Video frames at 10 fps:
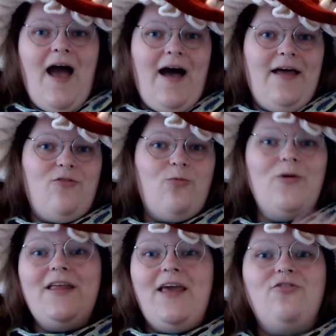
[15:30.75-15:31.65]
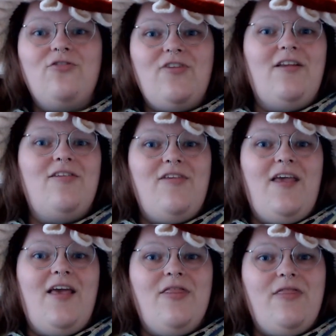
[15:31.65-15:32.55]
It's really interesting to
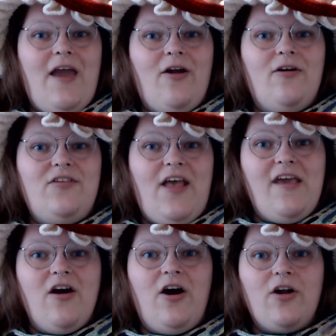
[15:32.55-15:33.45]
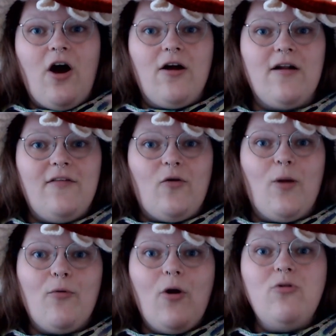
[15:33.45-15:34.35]
see their take on art and their
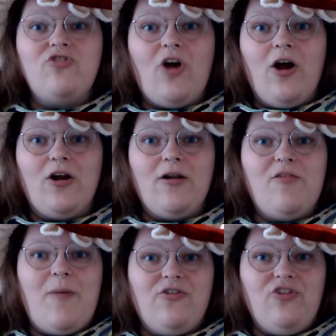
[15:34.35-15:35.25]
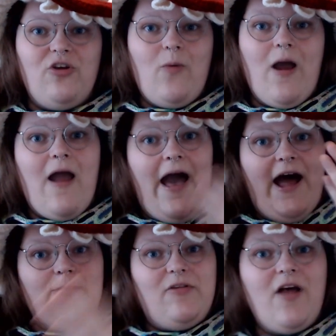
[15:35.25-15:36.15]
approach to art, especially where
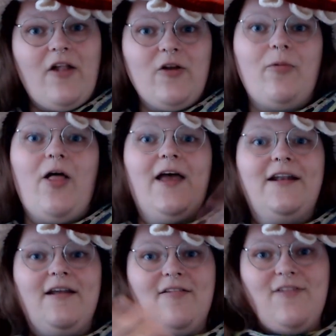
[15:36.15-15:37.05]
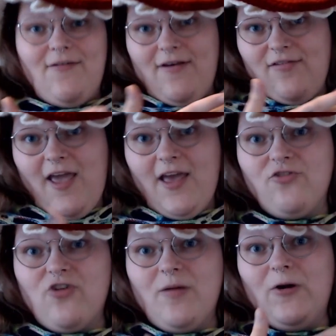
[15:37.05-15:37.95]
Adam is colorblind and Steph has a hand
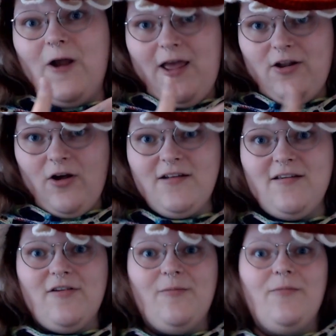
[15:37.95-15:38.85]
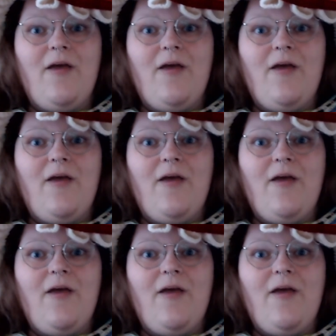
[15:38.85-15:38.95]
tremor and autism.